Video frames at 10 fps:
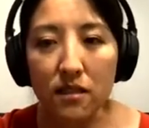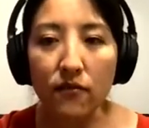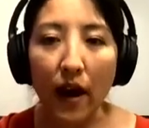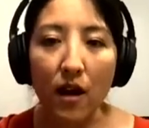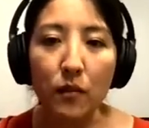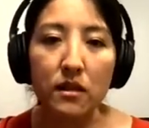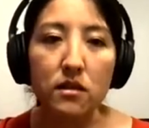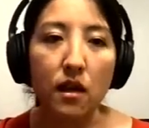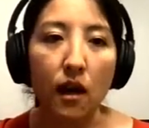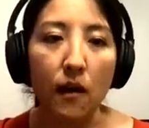But these
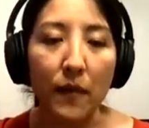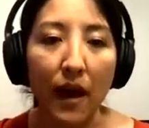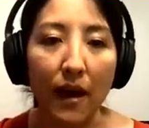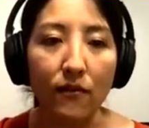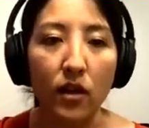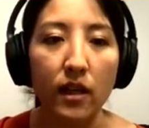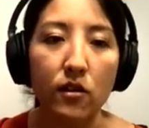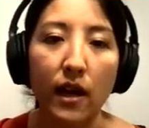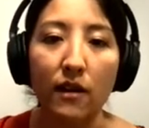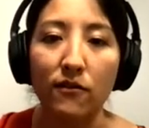environments have,
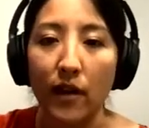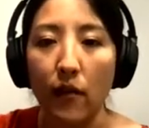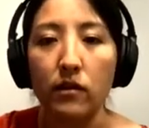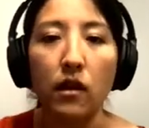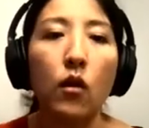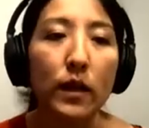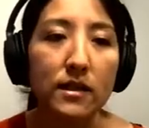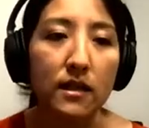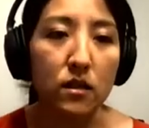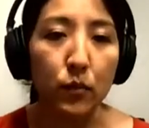on the other hand, very
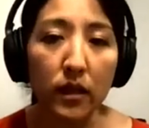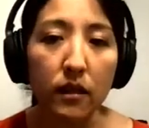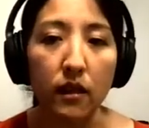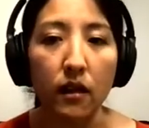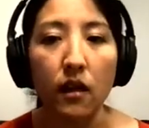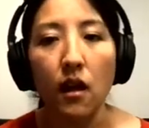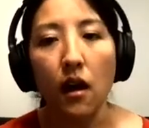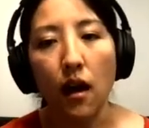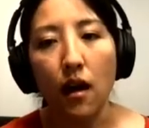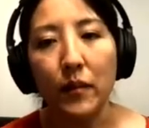low accessibility,
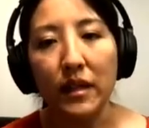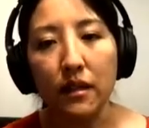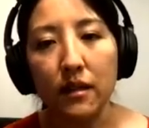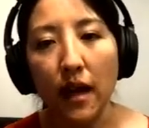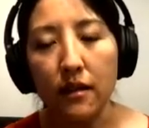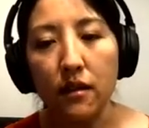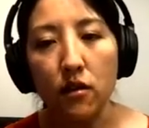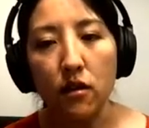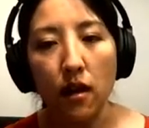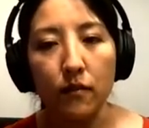meaning
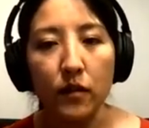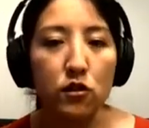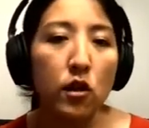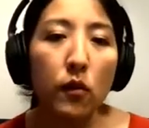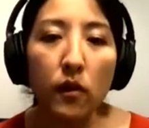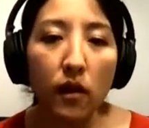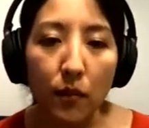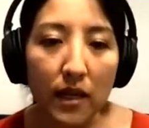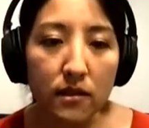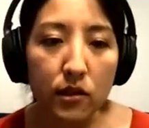that they're
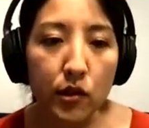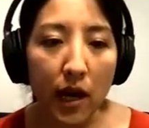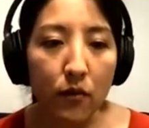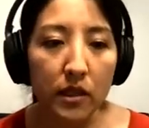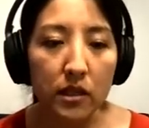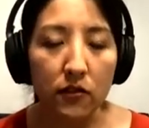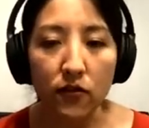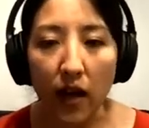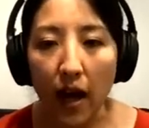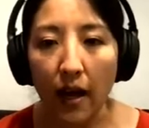so complex that you can't really
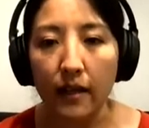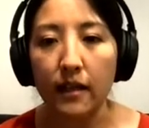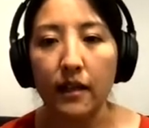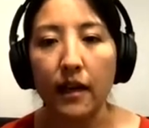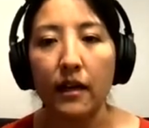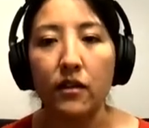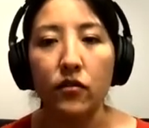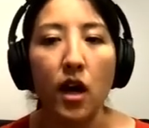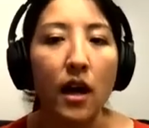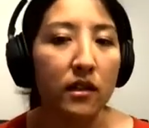define any
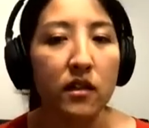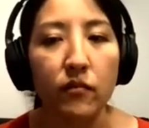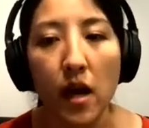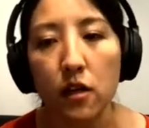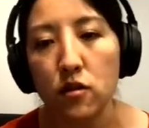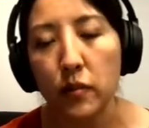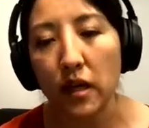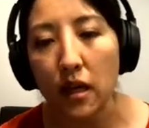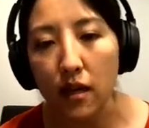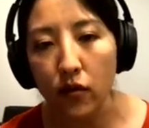kind of cognitive
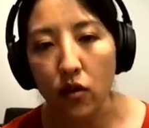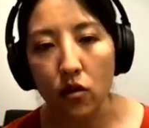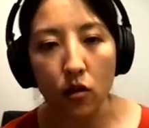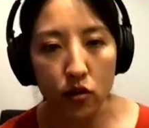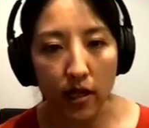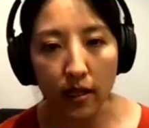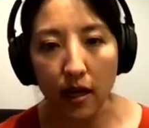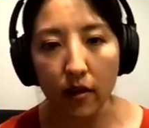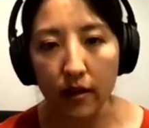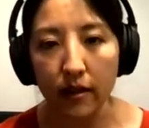models of behavior or
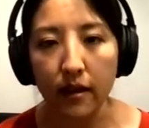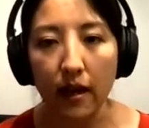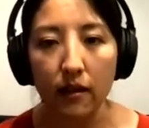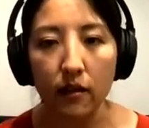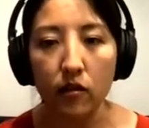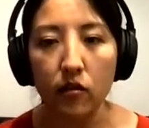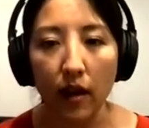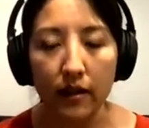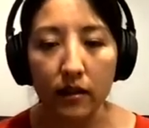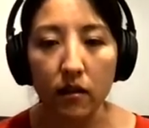try to calculate an
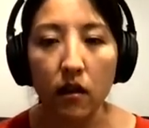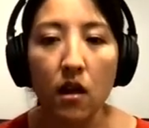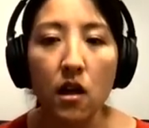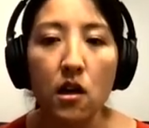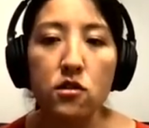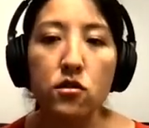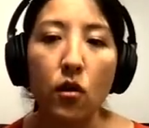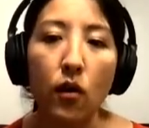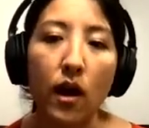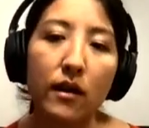analytical ideal.
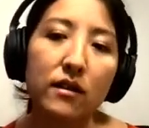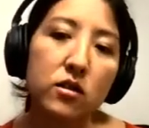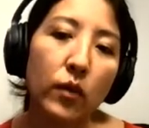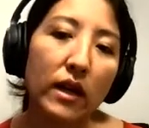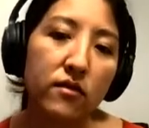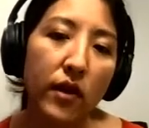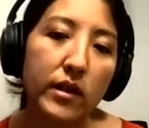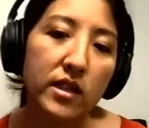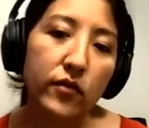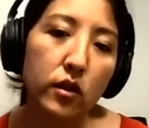So in this way,
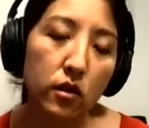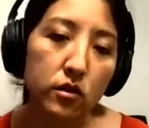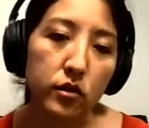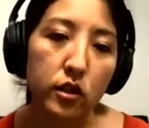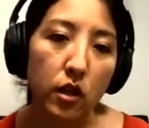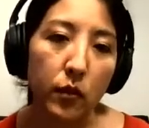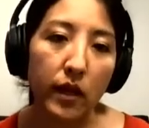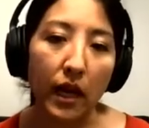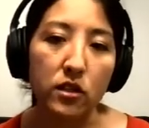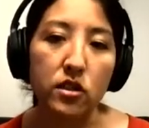it's very difficult to
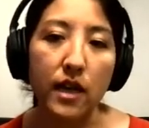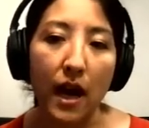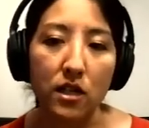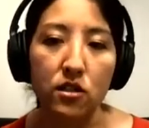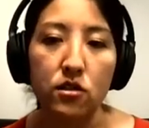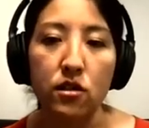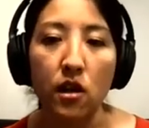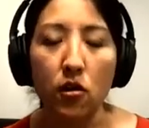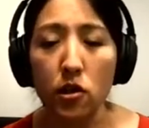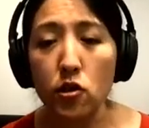interpret agents'
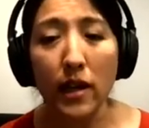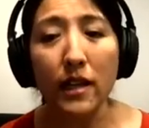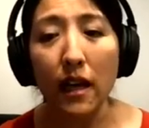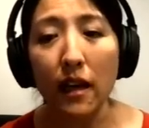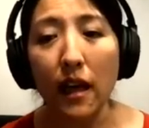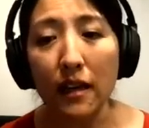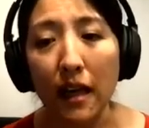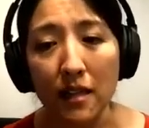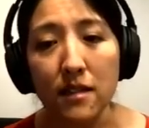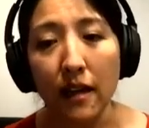actions or to try to get
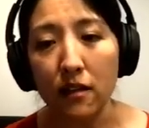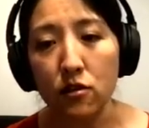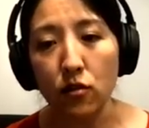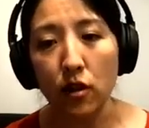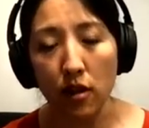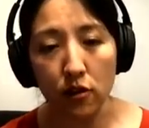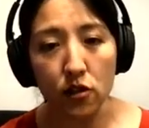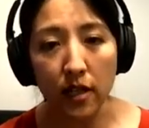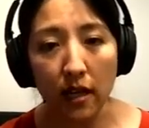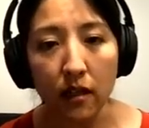any insight into their
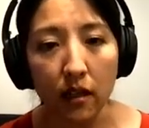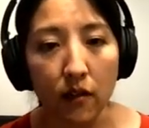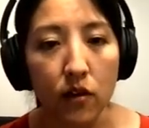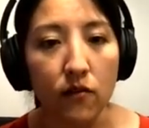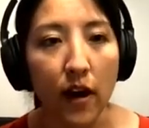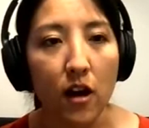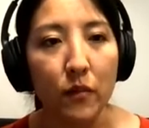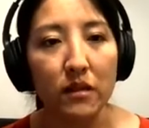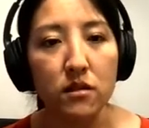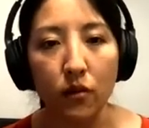understanding of their
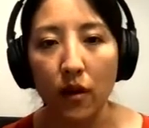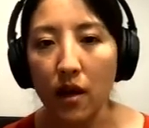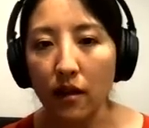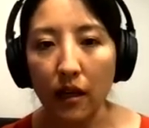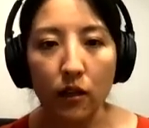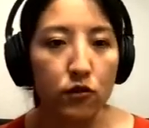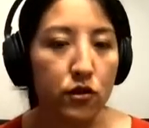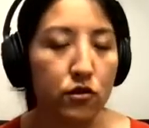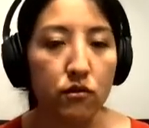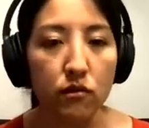environment. So they
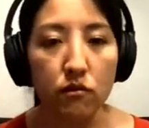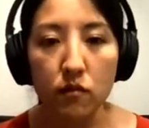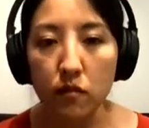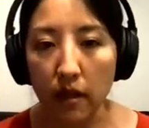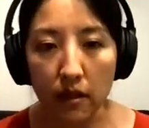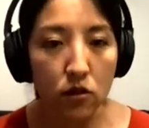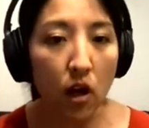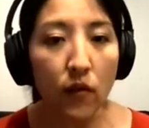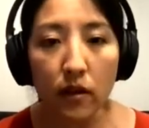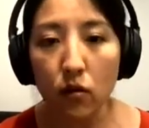either just
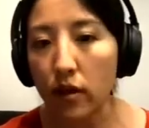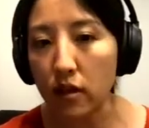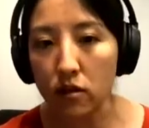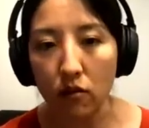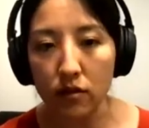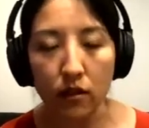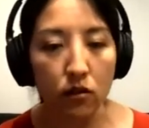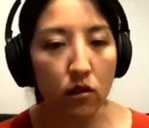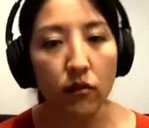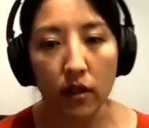can solve it or they don't,
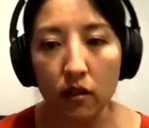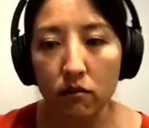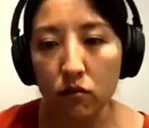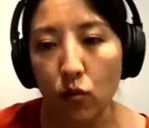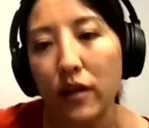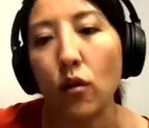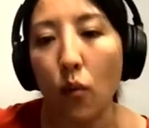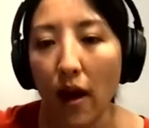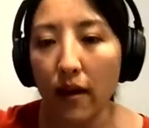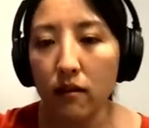and you don't really quite
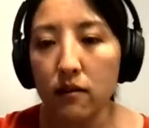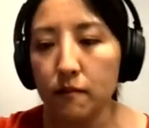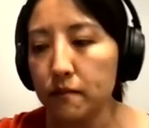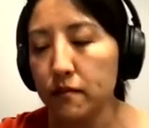know why.